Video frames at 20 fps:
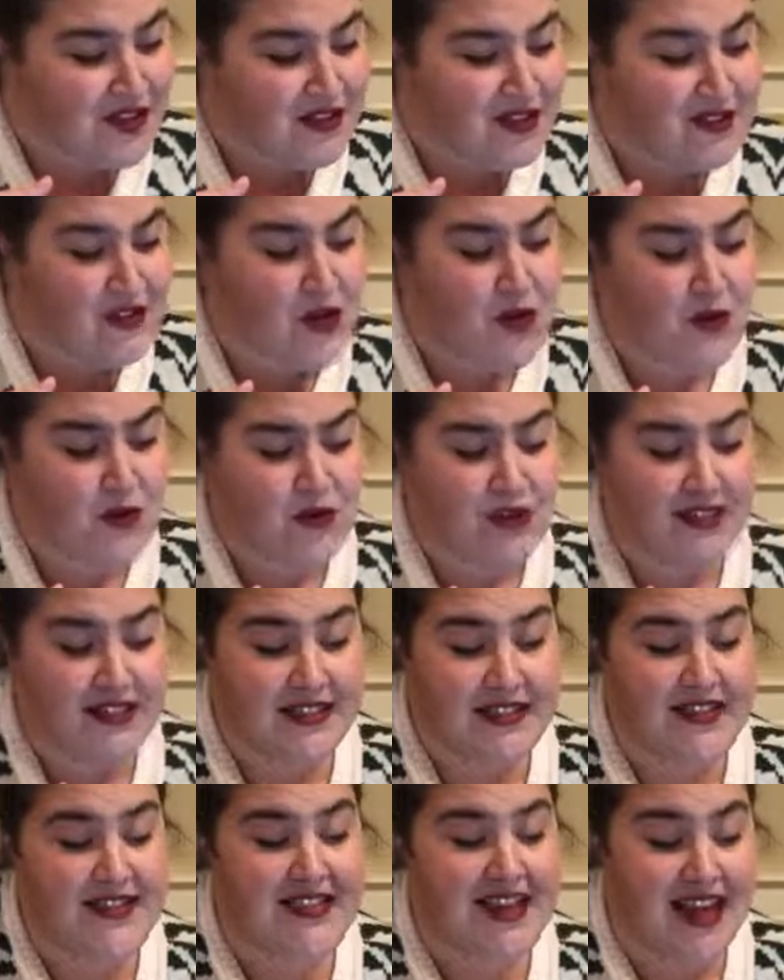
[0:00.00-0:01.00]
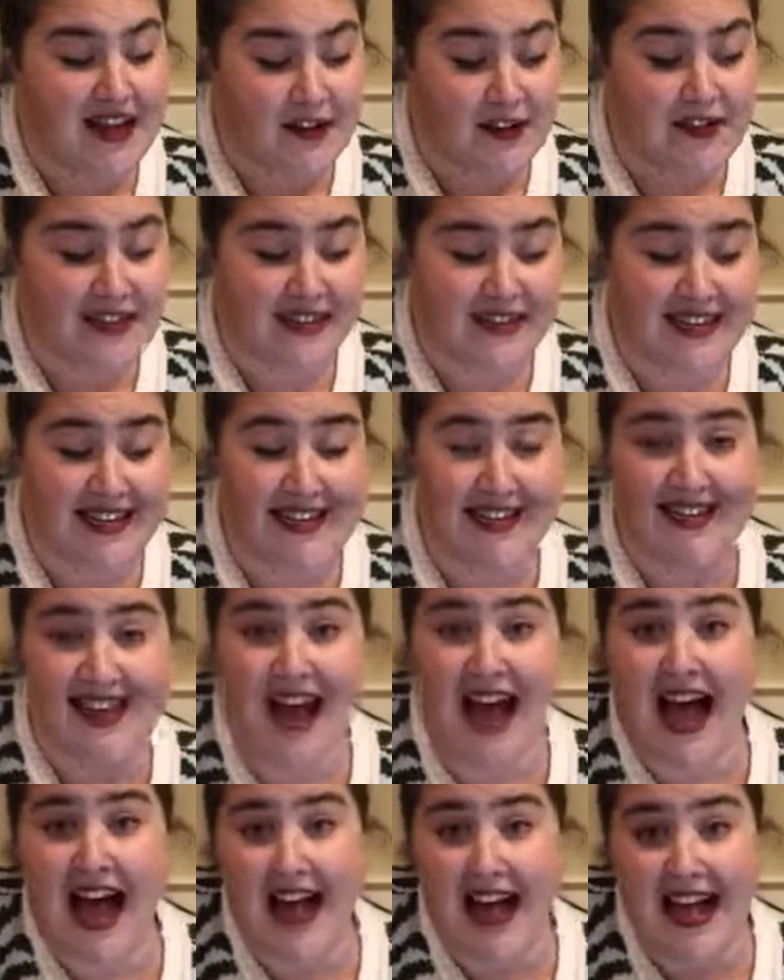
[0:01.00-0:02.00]
So Christine,
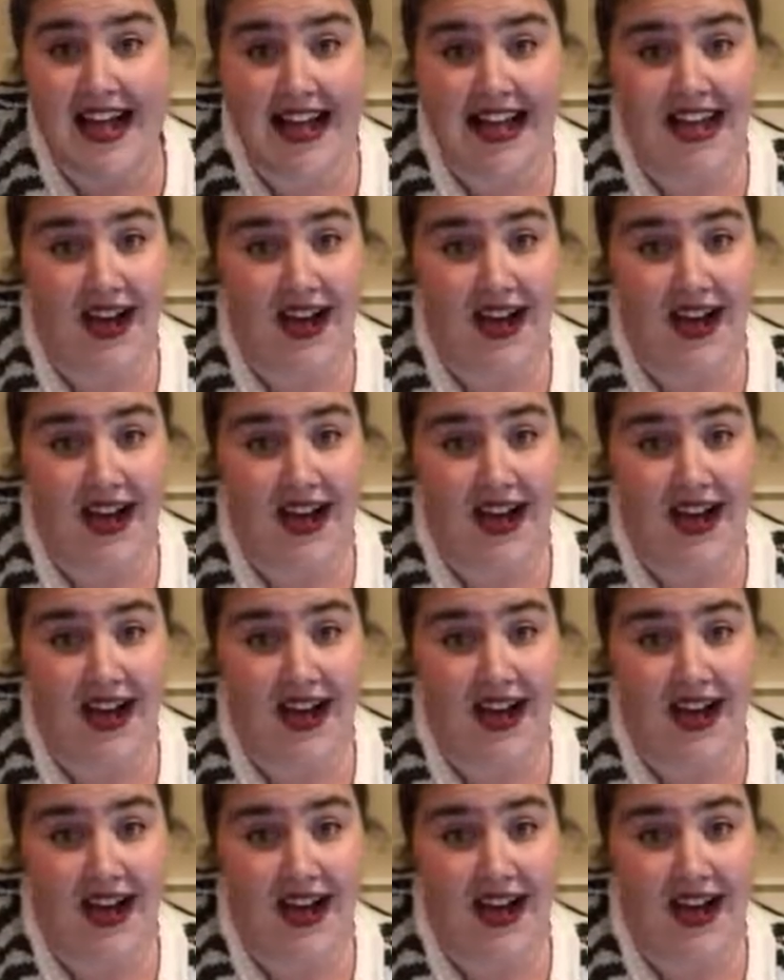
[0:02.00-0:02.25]
I